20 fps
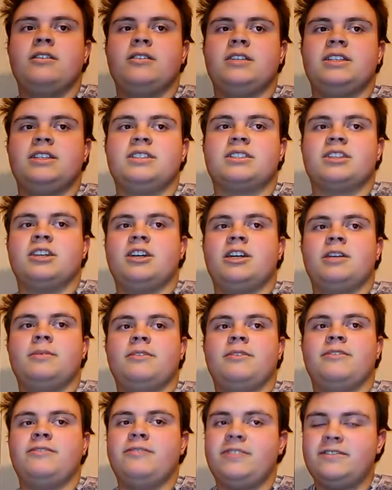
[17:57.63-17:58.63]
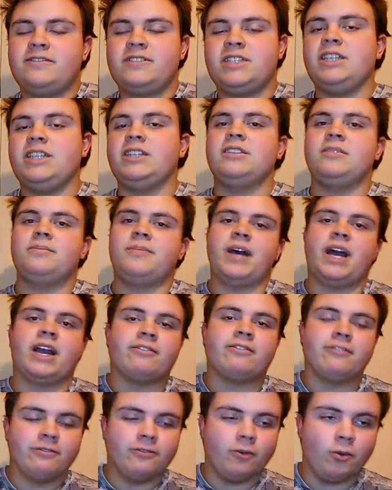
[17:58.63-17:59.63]
these come 15 in a
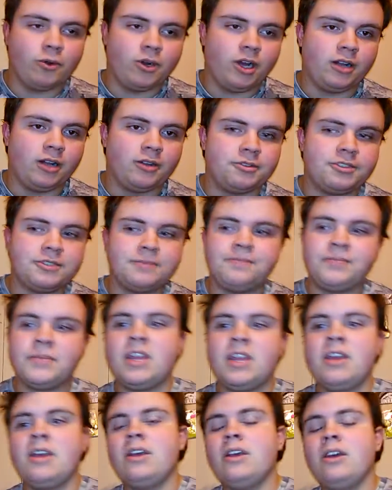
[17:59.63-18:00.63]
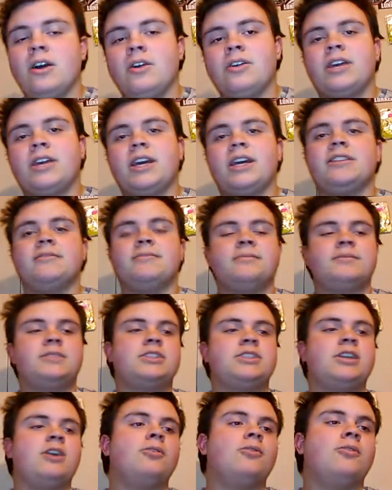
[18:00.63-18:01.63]
pack for $4. Okay,
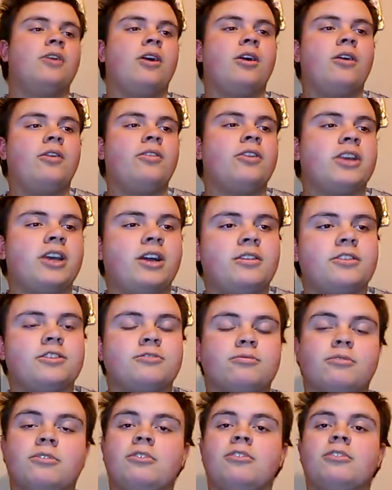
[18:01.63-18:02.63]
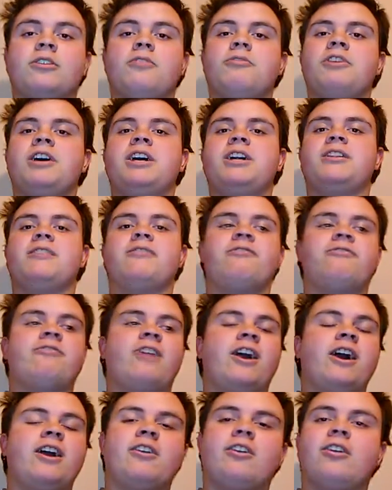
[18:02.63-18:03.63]
so all the colors, we're going to go ahead and
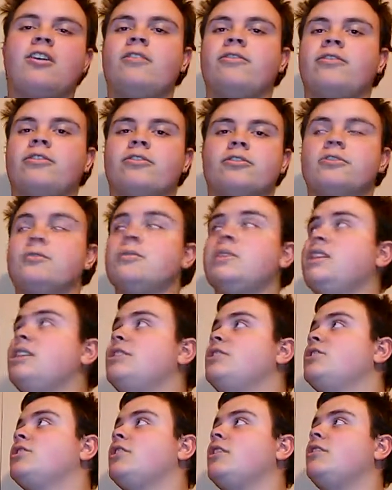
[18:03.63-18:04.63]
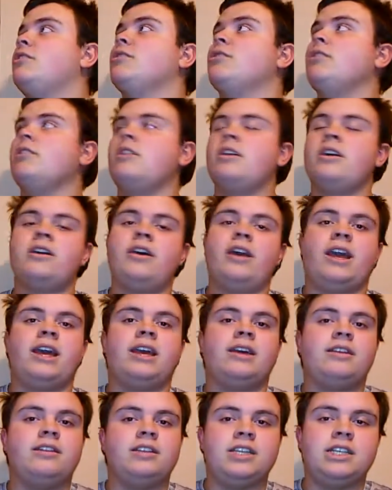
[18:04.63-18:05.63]
fire off through each color
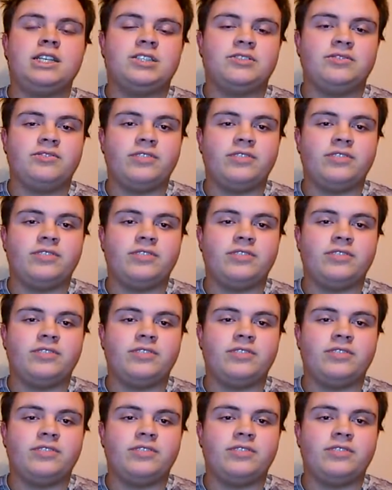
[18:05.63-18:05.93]
and each